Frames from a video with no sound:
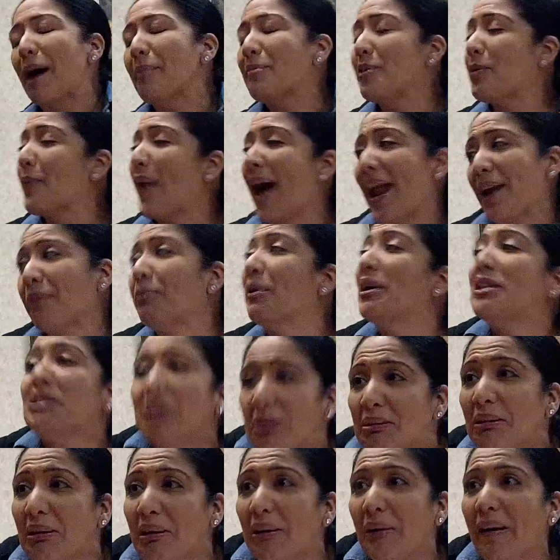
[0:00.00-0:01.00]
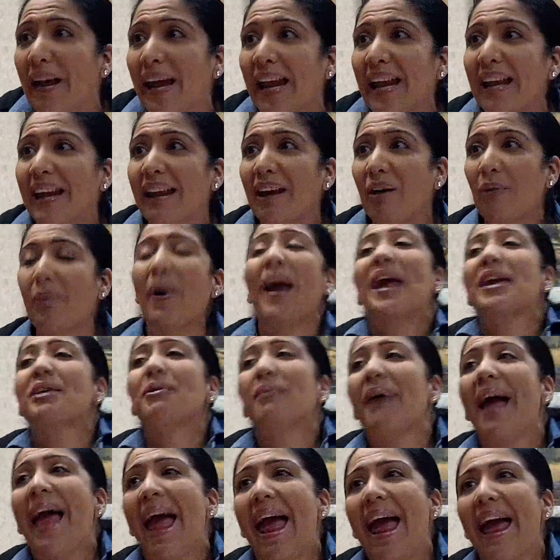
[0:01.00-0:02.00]
WYD, what you doing? Where you
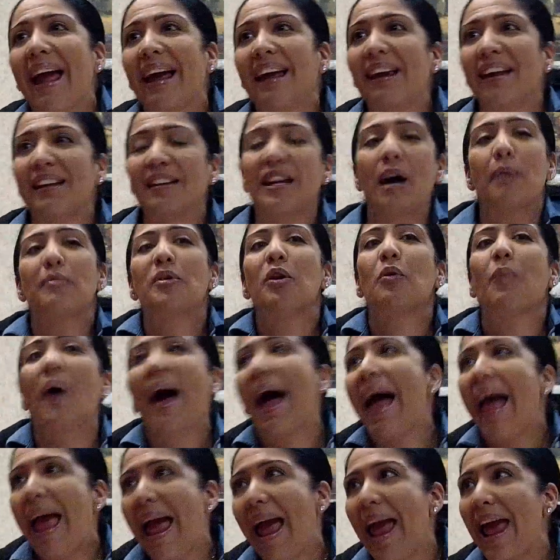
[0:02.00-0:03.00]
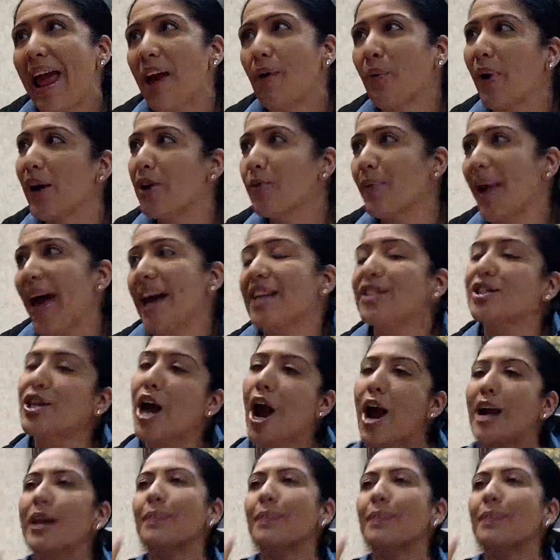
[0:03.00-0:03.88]
at? WYA, where you at? Sorry,